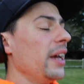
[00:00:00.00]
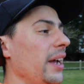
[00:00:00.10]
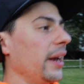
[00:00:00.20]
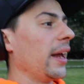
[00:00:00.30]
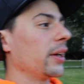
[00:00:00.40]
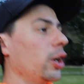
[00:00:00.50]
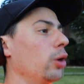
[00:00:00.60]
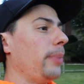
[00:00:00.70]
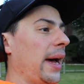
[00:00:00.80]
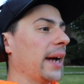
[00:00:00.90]
and I go
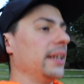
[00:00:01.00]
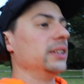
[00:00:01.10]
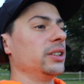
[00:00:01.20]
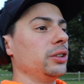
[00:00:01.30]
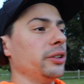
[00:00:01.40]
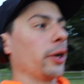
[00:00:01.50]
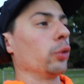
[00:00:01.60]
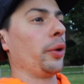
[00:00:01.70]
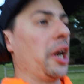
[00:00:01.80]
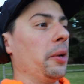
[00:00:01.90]
back into like
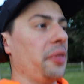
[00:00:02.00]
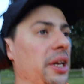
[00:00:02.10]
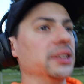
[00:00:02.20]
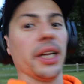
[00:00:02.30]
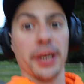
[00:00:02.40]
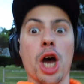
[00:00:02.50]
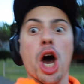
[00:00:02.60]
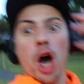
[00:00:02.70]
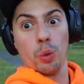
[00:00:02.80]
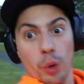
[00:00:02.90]
random things like
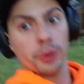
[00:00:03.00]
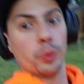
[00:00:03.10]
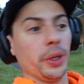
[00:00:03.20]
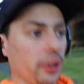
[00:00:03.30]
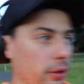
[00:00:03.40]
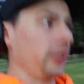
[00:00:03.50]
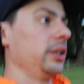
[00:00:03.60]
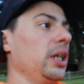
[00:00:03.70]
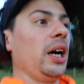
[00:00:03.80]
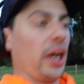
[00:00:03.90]
a one wheel
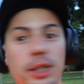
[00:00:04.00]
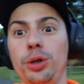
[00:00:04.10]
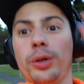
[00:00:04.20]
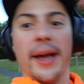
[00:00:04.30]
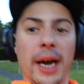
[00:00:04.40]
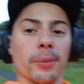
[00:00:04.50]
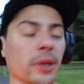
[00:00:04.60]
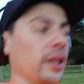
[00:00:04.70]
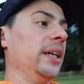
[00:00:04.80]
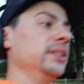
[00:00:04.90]
and a new camera
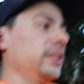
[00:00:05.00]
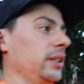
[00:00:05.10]
lens,